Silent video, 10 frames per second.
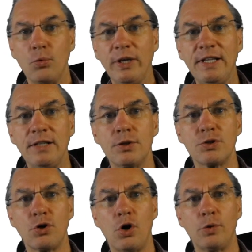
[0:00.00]
Within the
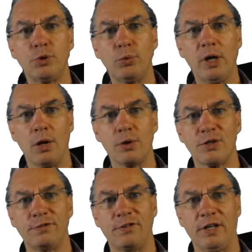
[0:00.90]
scope, you will
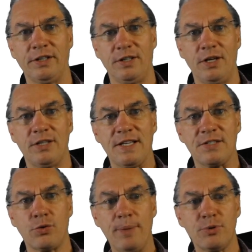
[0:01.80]
also find a
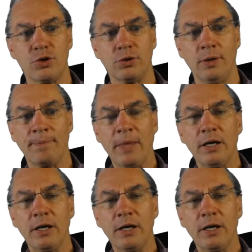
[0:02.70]
description.